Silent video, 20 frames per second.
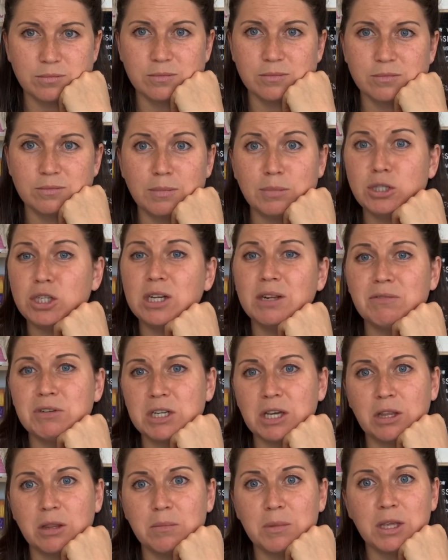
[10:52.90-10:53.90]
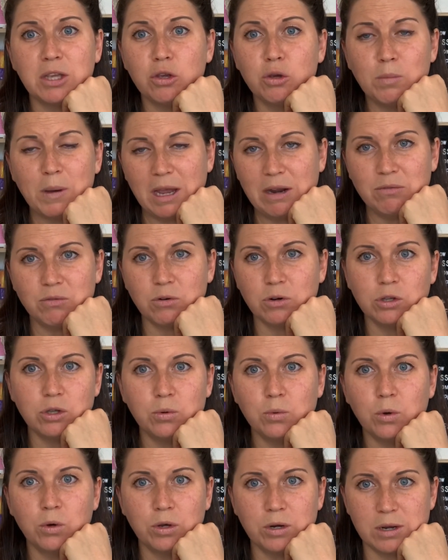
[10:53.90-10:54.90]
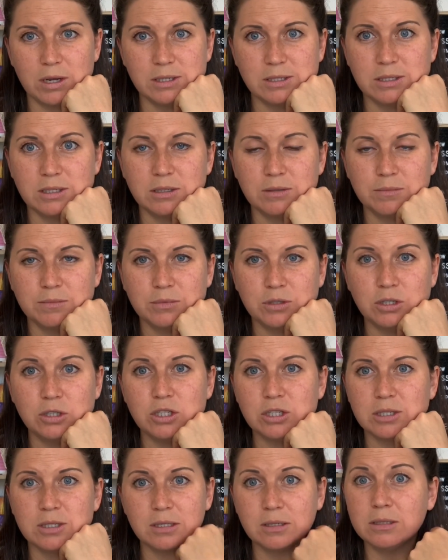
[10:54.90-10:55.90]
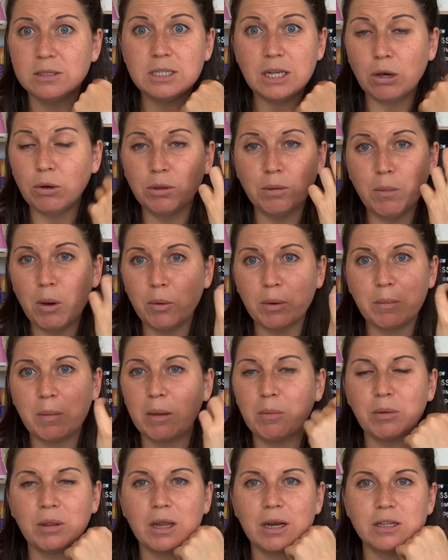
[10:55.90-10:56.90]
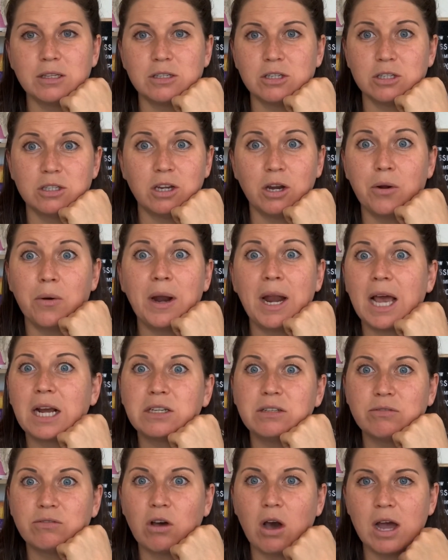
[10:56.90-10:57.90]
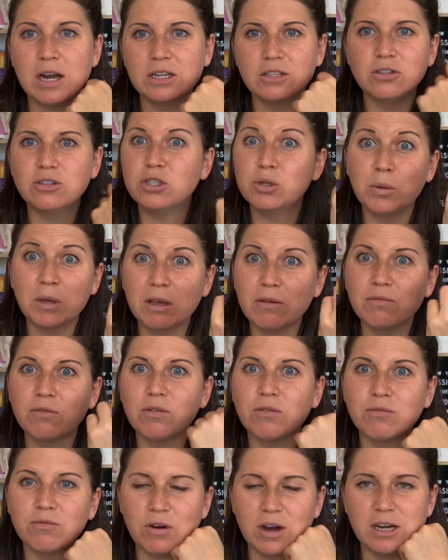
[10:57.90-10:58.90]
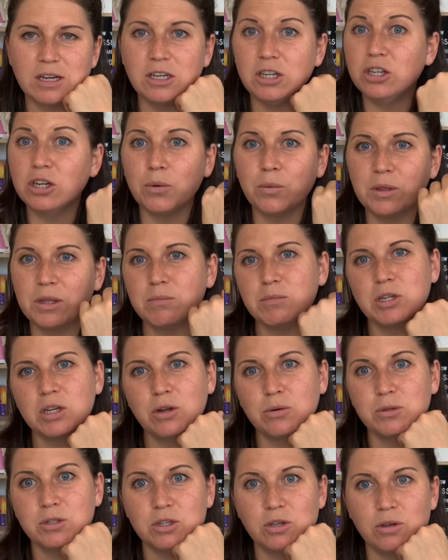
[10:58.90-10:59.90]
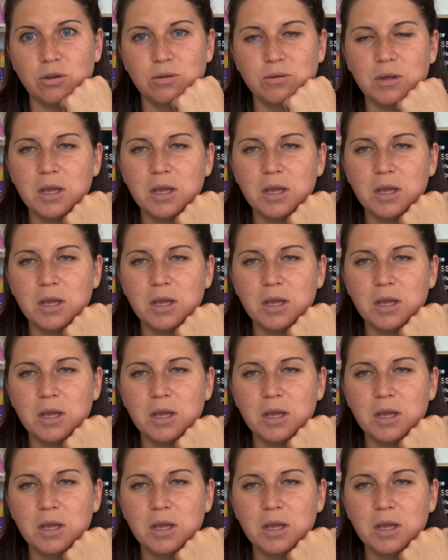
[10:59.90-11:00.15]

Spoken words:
But you never tell them that you paid for it or you organised it. You just tell the mowing people that it's just, you know, an act of kindness. You're doing it for a friend and you don't want them to know it's you.